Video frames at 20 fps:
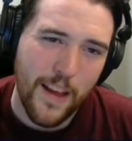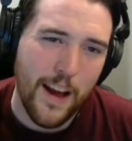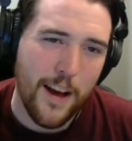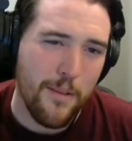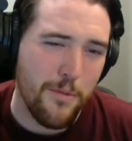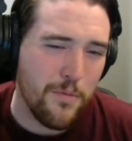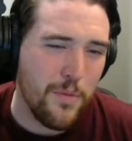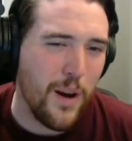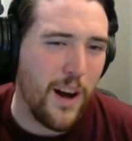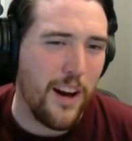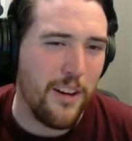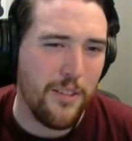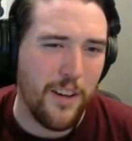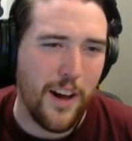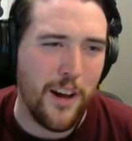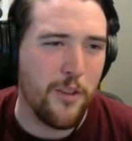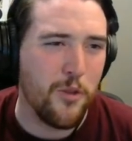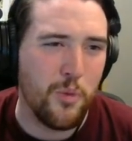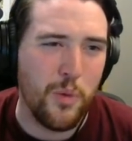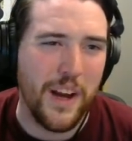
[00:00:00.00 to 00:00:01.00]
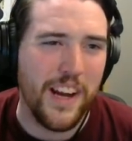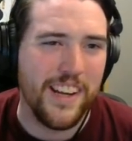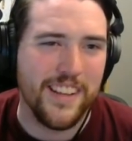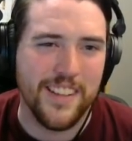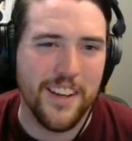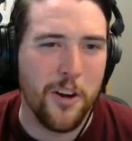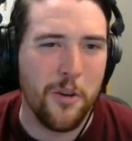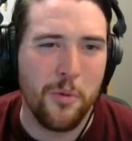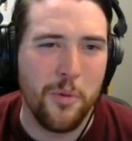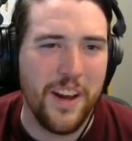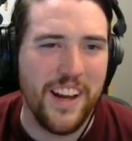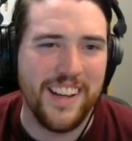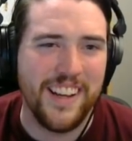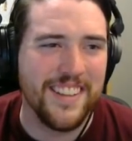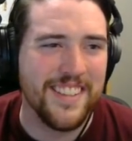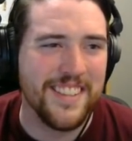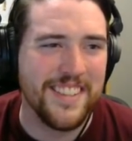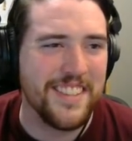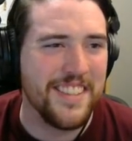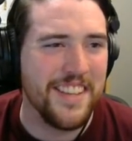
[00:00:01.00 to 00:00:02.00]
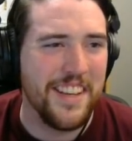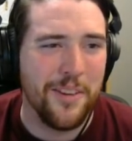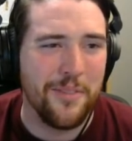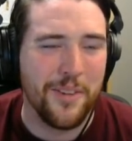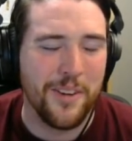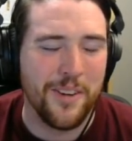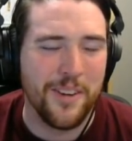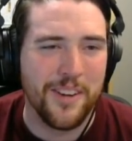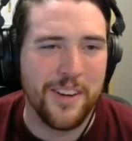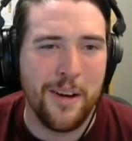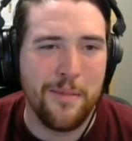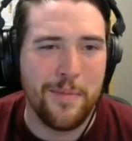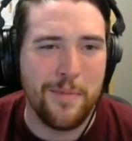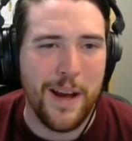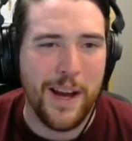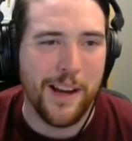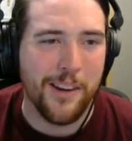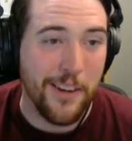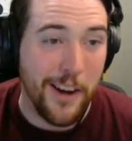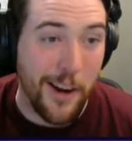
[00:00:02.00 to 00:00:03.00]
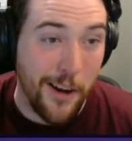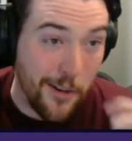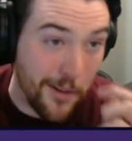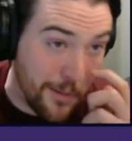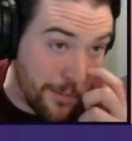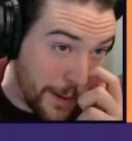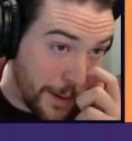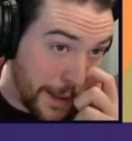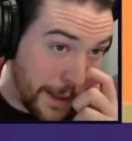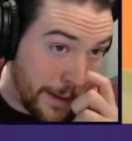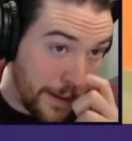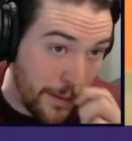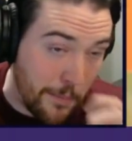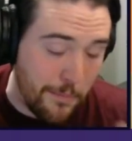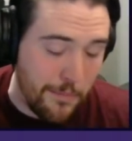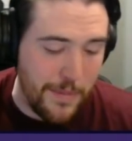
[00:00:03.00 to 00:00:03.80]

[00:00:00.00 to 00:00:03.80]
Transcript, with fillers: I'm I'll, I'll wait. I'll wait and see if it'll come back around. But in the